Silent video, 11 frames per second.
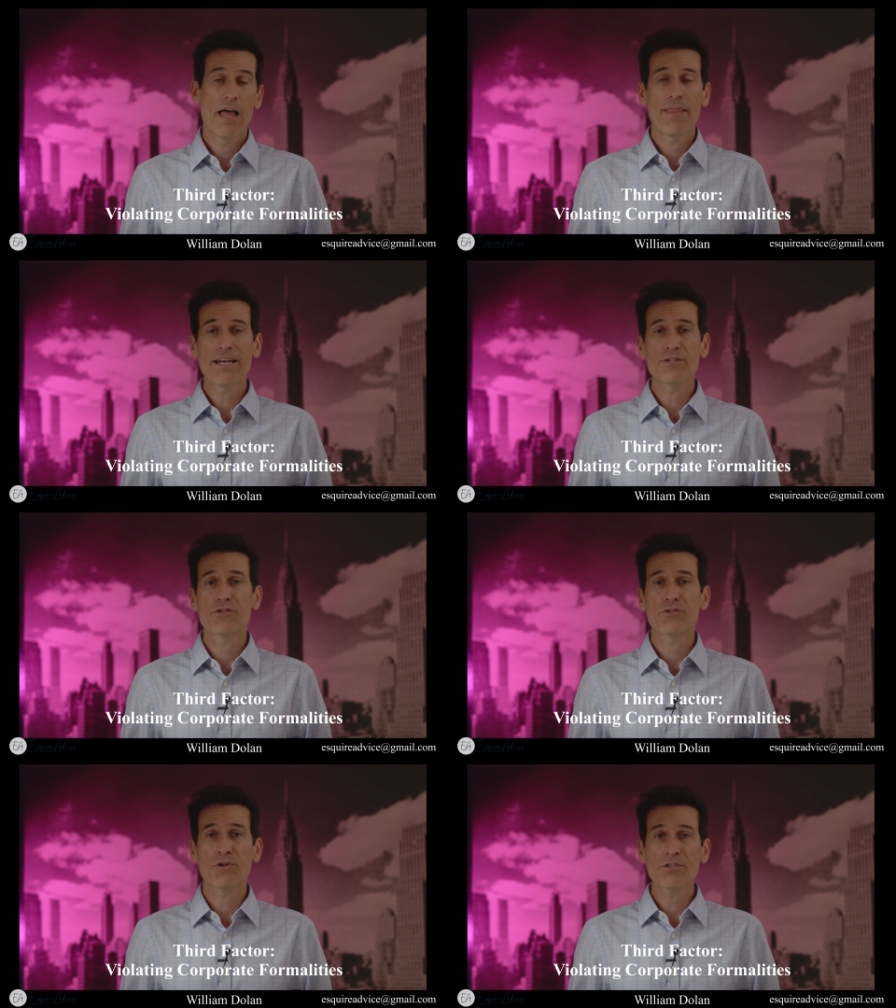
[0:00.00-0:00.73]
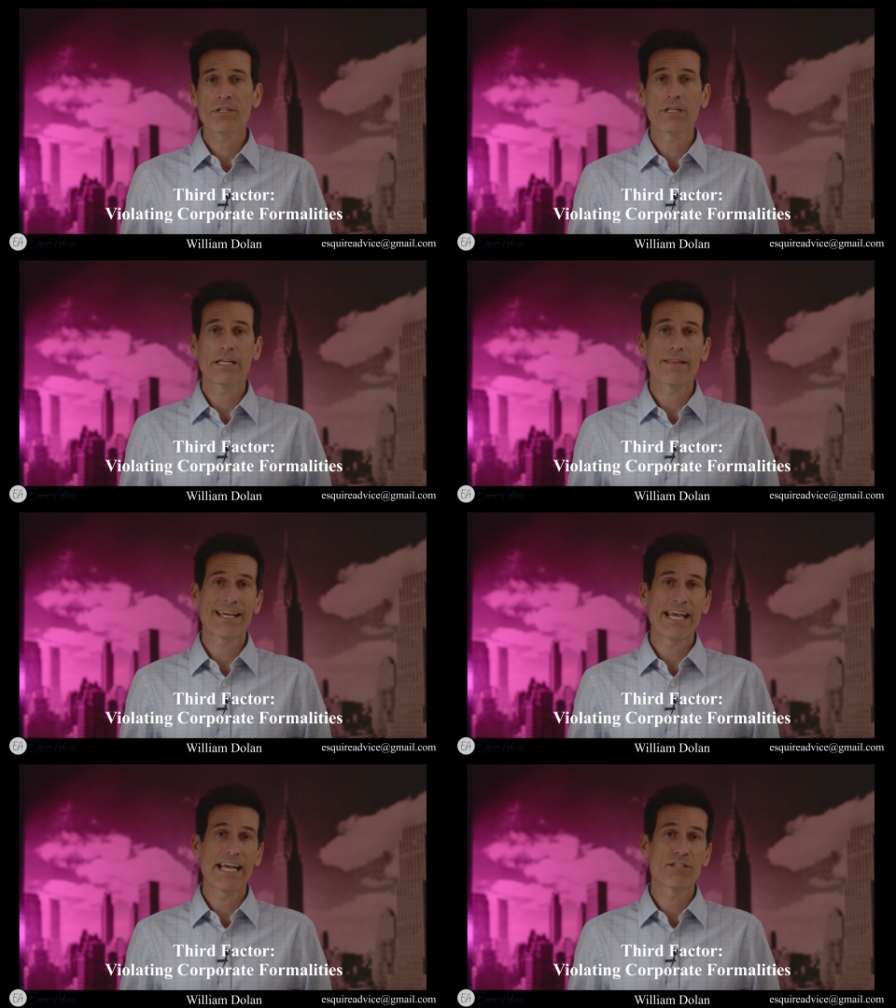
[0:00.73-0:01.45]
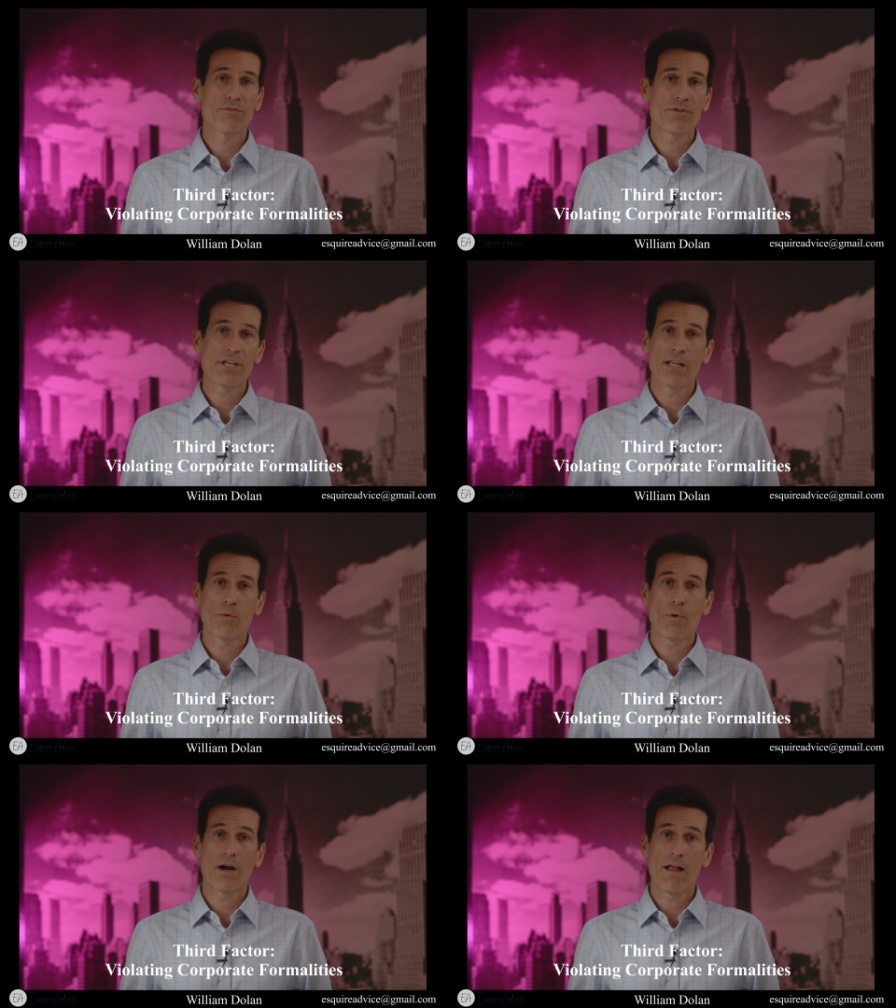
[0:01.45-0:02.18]
That is certainly the case for
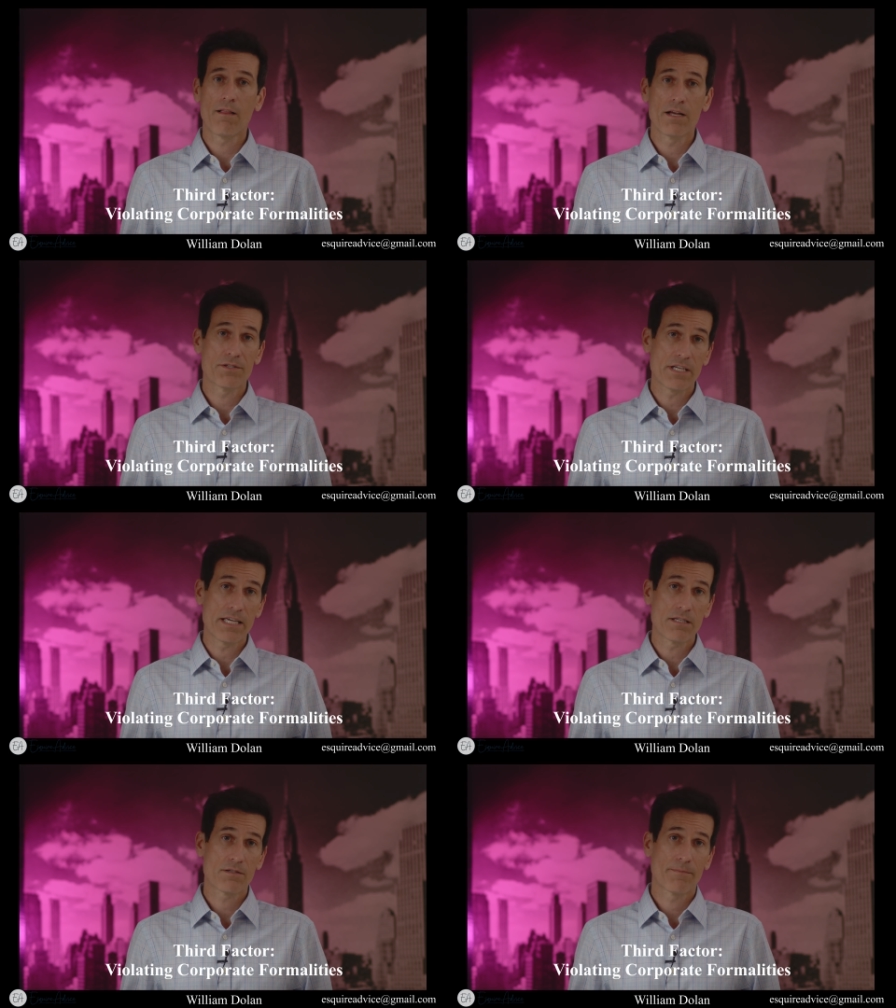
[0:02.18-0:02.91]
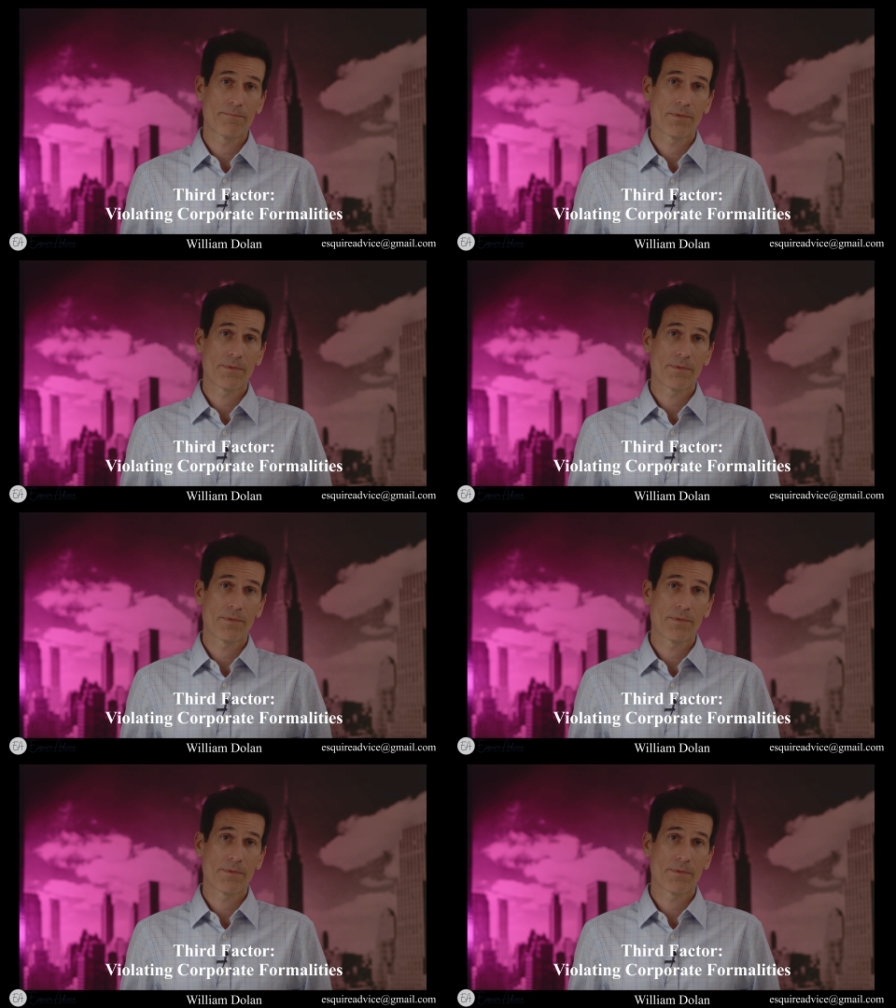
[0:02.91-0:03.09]
Delaware LLCs.